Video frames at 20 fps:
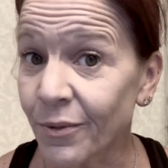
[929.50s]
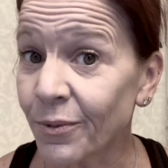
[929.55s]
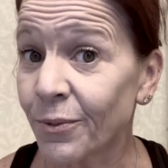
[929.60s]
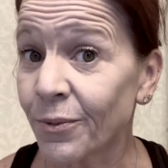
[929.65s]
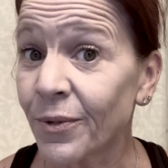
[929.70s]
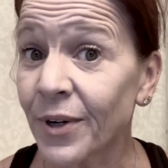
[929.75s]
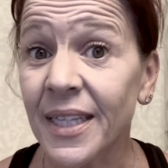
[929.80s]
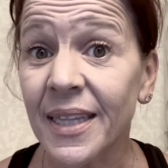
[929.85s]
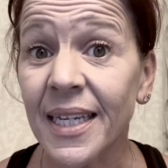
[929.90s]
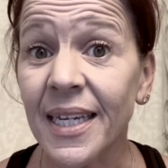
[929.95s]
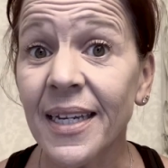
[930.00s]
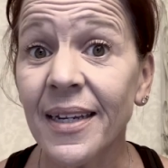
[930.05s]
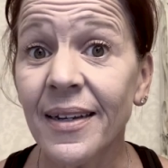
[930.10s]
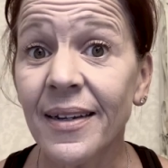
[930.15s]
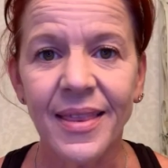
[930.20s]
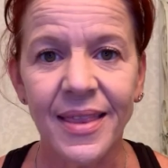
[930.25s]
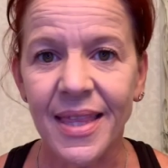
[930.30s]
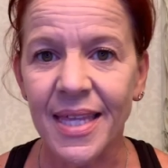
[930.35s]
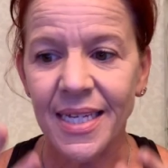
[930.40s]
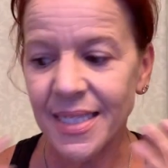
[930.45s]
Really?
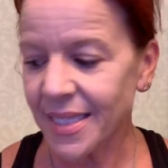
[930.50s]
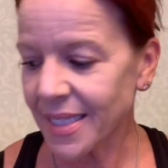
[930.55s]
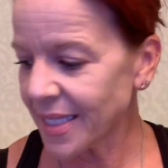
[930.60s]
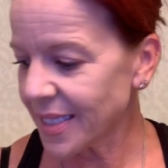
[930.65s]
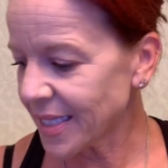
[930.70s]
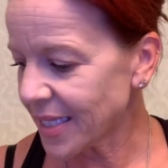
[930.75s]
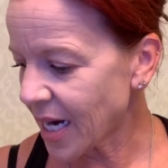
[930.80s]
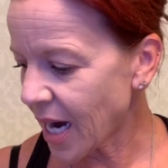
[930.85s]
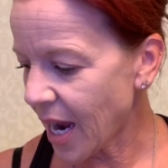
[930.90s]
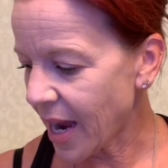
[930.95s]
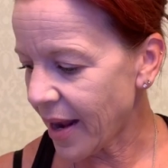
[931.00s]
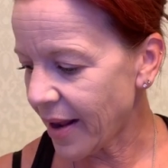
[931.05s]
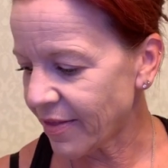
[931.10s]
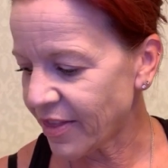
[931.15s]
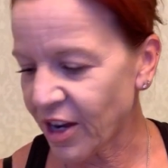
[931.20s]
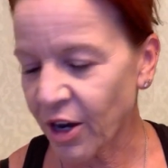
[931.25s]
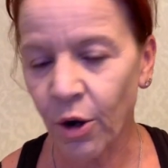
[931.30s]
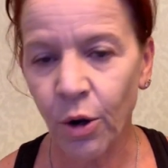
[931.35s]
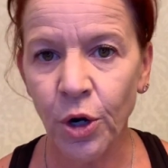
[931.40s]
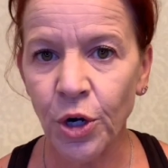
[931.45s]
This is not,
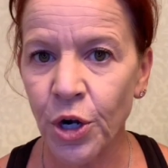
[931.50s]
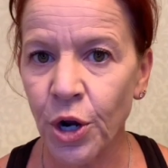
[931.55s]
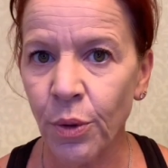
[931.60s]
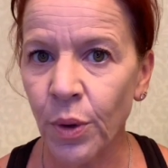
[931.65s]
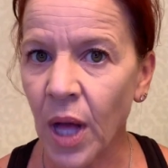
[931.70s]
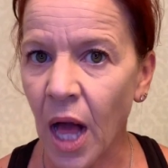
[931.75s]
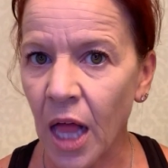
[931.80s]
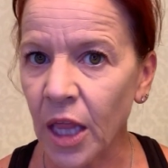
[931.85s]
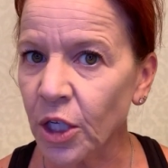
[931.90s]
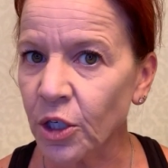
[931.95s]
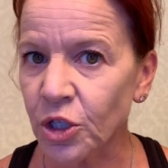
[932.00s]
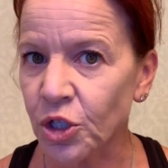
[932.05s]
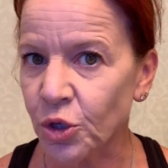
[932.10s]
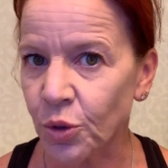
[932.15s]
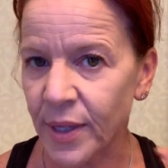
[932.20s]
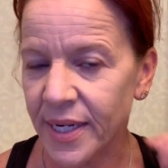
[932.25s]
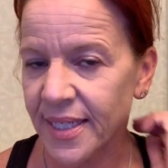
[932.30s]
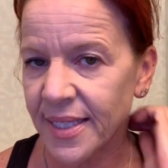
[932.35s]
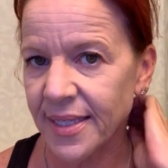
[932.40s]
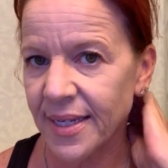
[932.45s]
there are no color
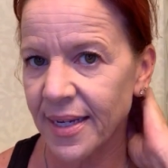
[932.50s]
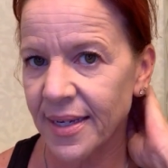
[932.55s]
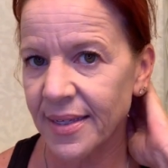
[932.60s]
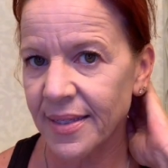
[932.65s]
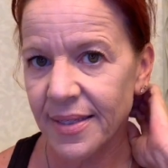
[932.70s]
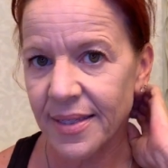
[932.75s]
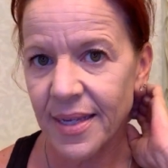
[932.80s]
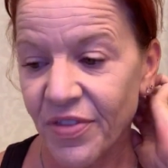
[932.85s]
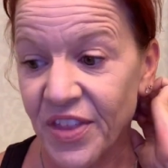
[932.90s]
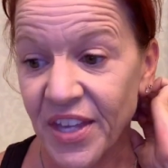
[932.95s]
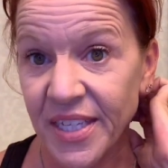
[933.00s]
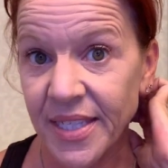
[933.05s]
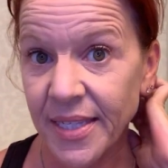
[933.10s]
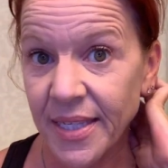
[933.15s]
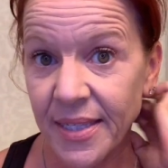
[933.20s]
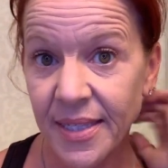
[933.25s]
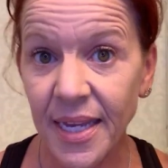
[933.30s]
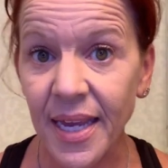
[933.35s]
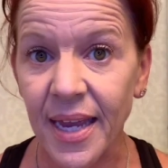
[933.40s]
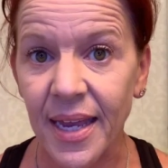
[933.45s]
choices. This
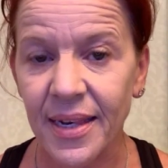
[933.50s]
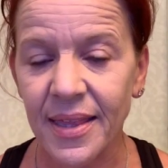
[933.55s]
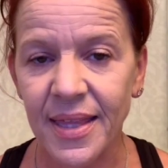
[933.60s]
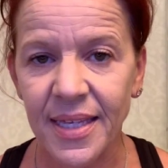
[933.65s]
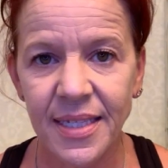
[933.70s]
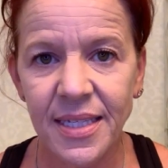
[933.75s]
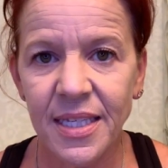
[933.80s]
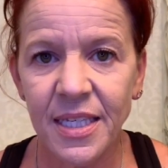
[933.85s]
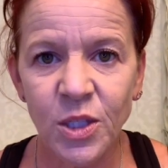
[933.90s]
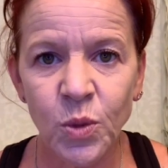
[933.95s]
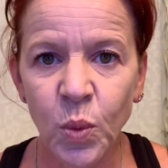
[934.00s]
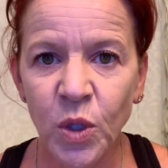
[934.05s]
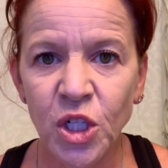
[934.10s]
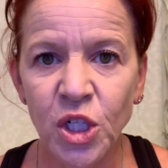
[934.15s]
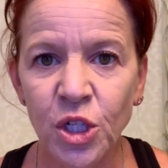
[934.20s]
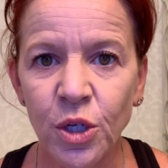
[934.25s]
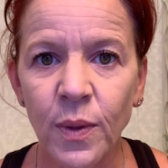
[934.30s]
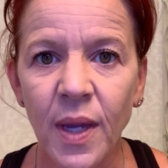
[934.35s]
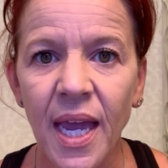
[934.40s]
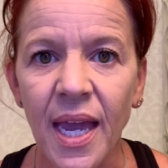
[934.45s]
is it. This is
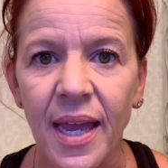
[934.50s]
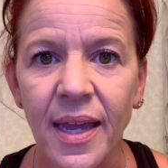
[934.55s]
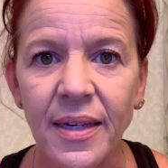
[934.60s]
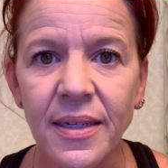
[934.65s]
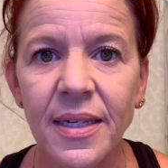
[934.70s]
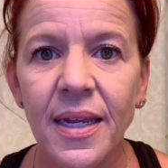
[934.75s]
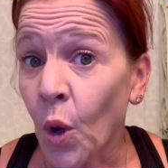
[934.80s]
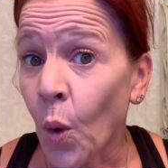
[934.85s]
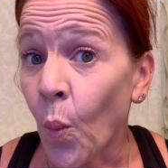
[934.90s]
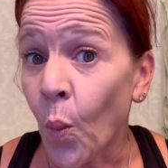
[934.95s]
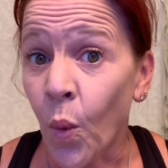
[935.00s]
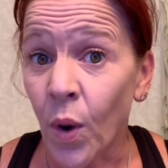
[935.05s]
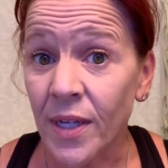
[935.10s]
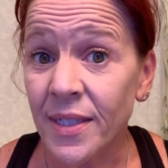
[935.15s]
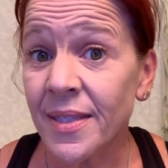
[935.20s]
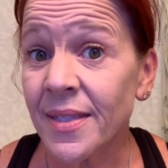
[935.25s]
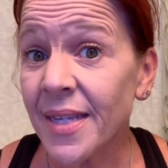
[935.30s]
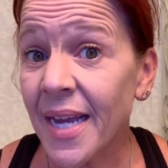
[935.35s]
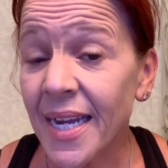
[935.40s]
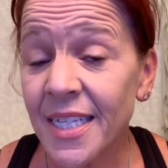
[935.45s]
what you get.
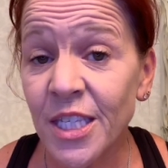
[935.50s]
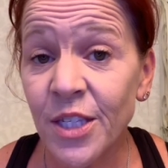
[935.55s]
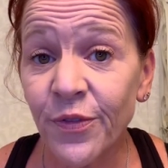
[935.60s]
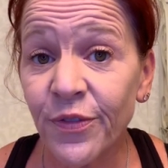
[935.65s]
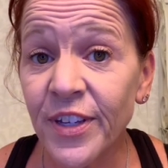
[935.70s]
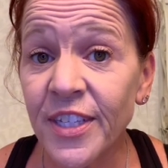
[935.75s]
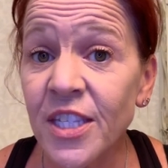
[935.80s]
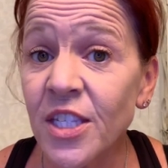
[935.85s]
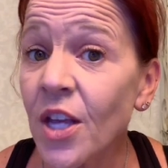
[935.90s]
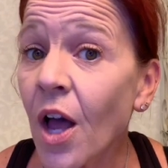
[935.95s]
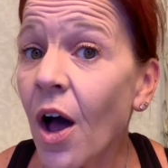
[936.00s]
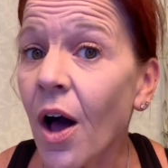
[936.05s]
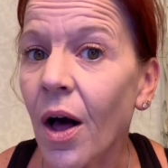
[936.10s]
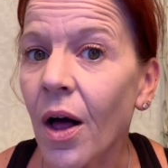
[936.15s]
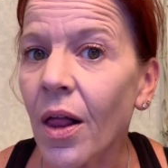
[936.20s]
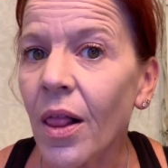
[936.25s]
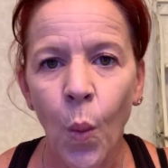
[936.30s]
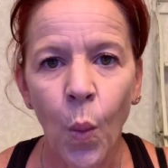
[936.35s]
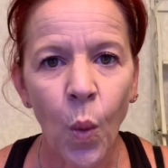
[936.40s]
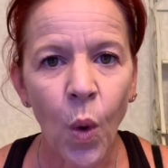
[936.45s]
One size fits
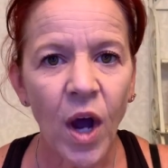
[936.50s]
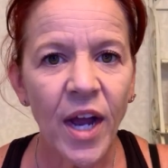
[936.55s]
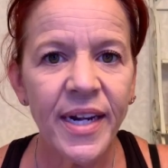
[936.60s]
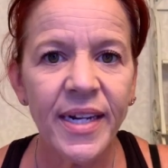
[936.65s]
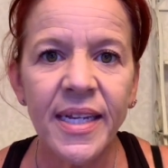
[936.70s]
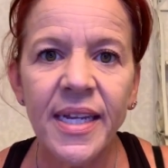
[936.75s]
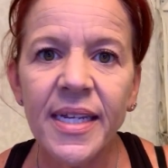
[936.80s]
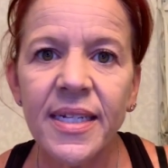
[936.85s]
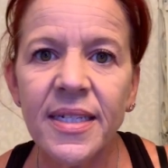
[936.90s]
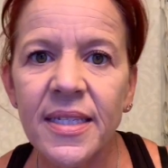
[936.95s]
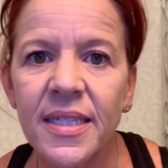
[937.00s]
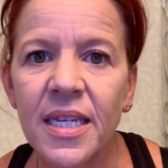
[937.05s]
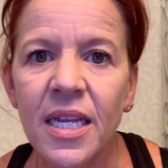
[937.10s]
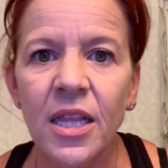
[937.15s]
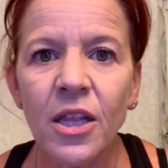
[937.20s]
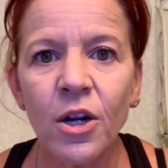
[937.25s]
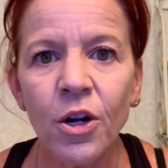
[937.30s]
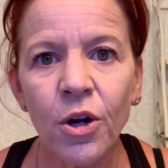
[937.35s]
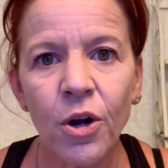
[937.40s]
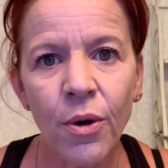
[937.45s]
all. One
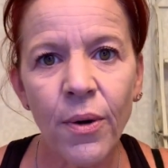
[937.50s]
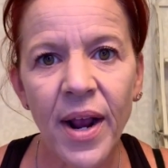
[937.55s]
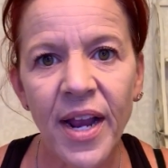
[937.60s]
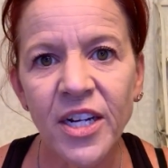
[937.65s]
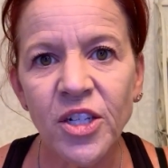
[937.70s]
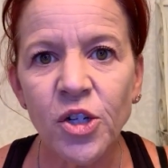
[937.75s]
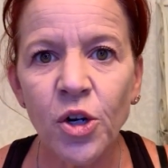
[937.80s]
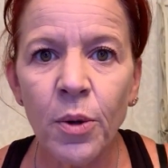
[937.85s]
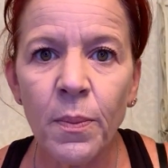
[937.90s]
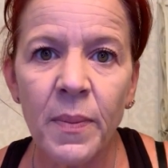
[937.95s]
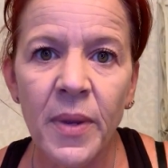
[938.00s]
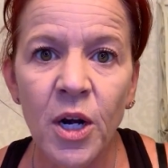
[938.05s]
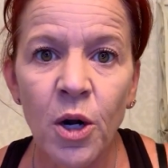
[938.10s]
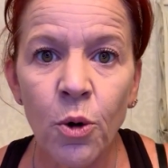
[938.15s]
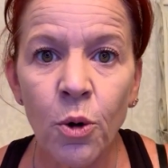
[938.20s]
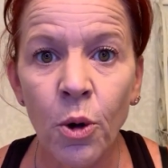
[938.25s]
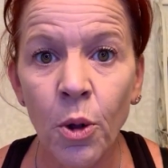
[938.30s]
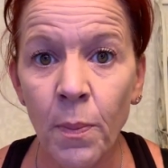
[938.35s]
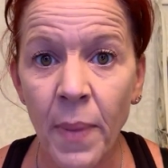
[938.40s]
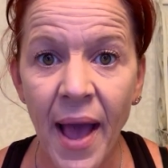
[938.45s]
concealer, corrector,
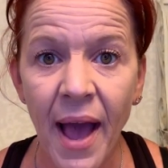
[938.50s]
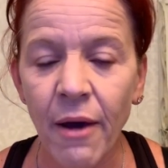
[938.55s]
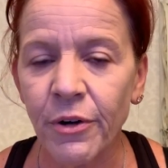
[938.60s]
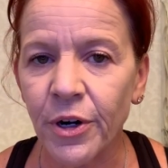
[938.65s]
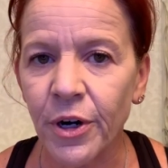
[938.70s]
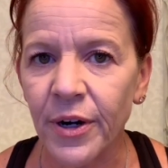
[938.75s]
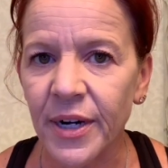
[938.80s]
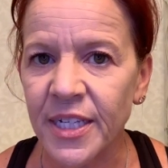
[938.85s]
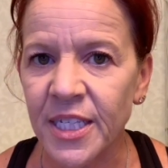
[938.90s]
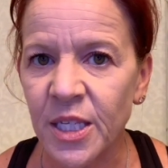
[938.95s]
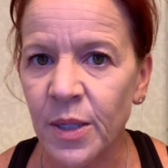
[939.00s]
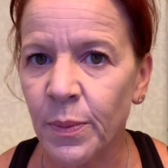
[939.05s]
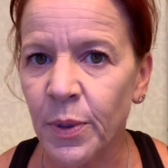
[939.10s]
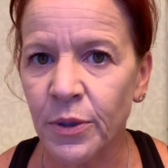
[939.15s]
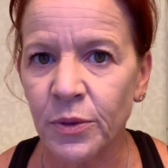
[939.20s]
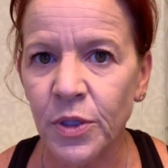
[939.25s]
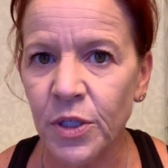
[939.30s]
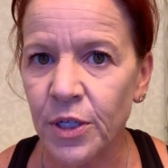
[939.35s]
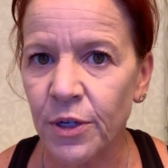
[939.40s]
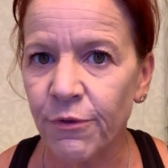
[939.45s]
mineral powder is
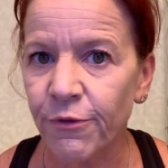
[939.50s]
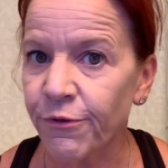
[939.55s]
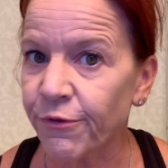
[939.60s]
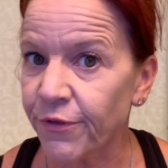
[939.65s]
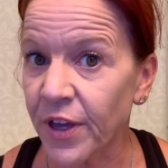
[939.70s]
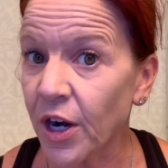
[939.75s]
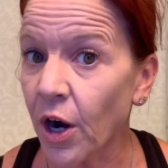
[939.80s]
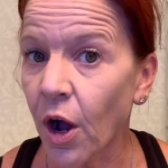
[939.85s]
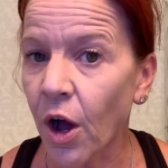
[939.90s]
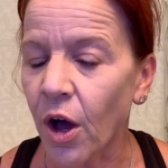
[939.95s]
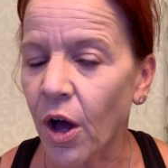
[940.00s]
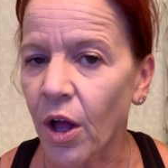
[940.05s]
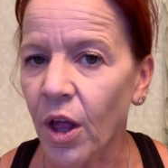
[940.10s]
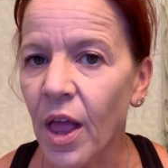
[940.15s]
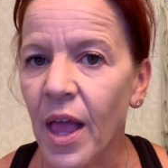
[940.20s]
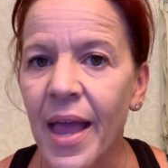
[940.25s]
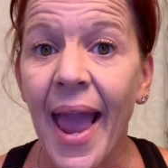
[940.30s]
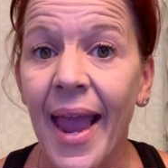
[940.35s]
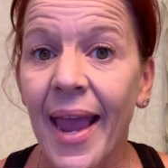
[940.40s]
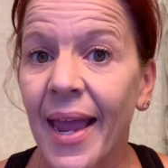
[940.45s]
supposed to fit
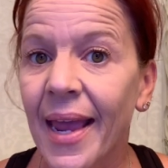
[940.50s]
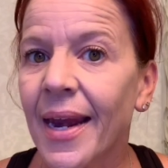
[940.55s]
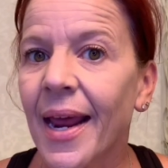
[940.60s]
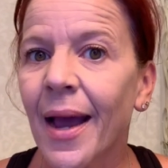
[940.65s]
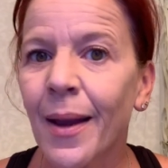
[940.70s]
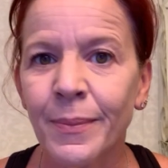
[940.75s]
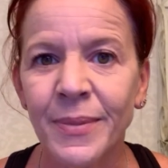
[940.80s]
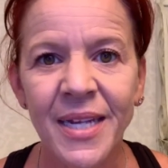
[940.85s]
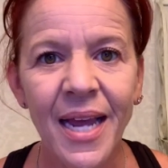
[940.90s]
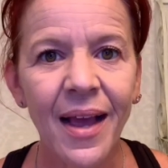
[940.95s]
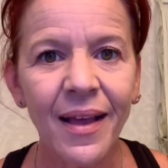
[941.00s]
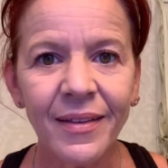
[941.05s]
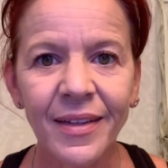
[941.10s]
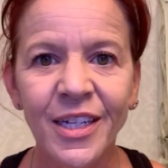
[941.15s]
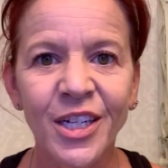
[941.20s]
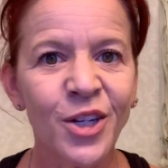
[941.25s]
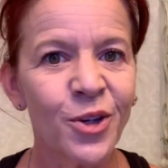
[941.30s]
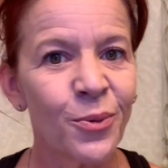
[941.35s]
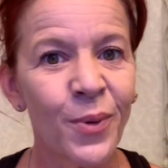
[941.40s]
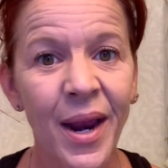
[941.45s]
all. And I'm
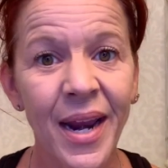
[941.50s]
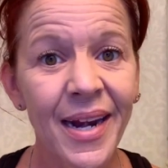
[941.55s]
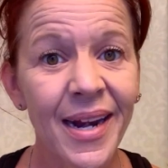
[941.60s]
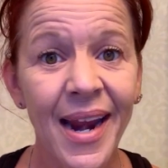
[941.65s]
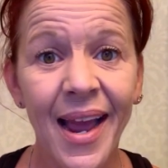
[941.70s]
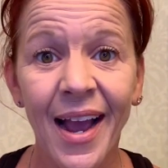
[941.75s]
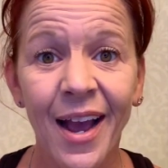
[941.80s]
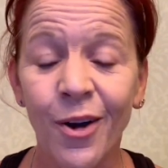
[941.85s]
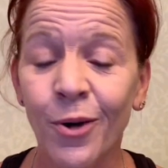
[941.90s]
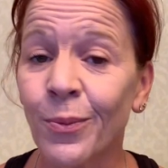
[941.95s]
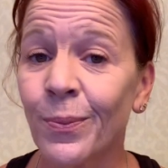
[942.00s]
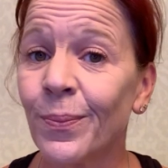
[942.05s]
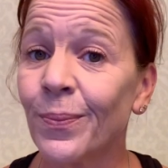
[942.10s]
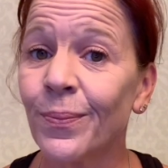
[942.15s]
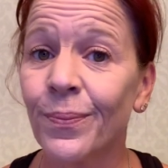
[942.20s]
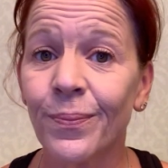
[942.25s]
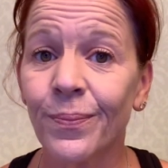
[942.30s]
telling you right now,